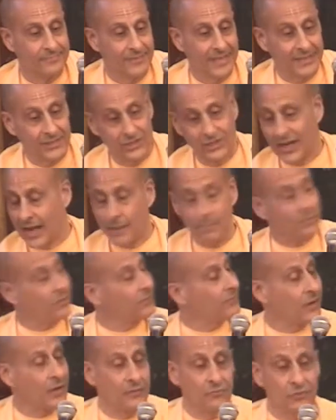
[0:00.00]
And
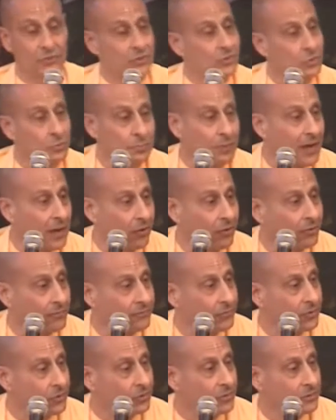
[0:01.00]
Jambavan was so
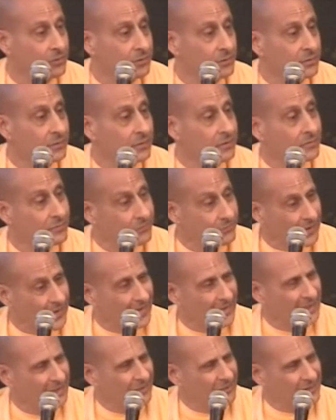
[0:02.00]
powerful.
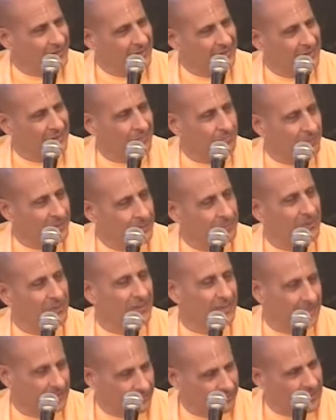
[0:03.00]
Fighting with little
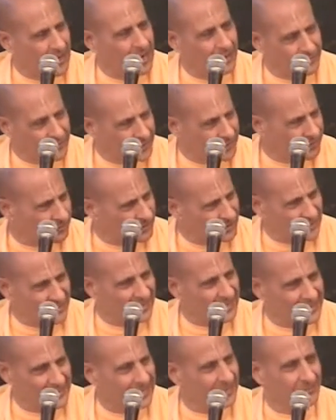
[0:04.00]
people like Ravana was
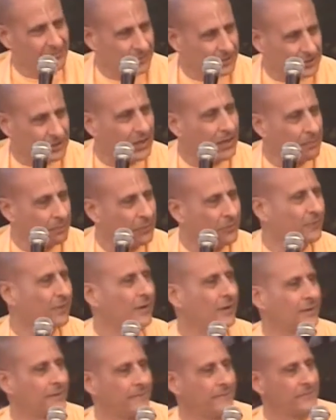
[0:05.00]
nothing for
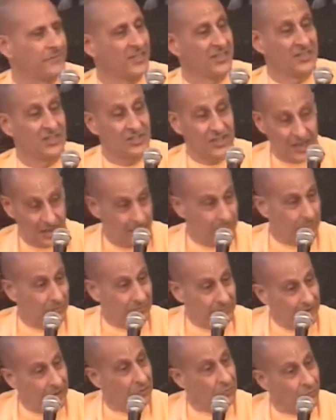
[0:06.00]
Jambavan.
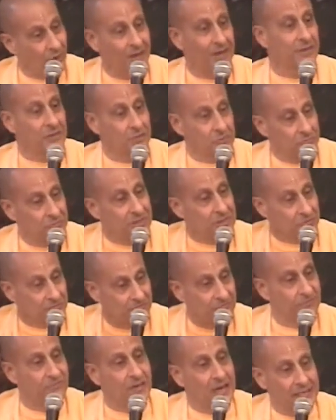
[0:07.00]
Jambavan wanted a real
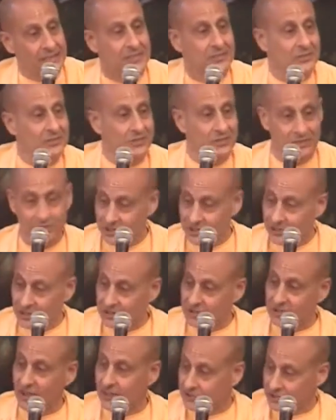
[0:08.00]
fight because they're
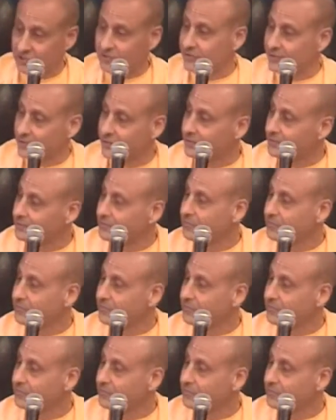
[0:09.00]
Kshatriya.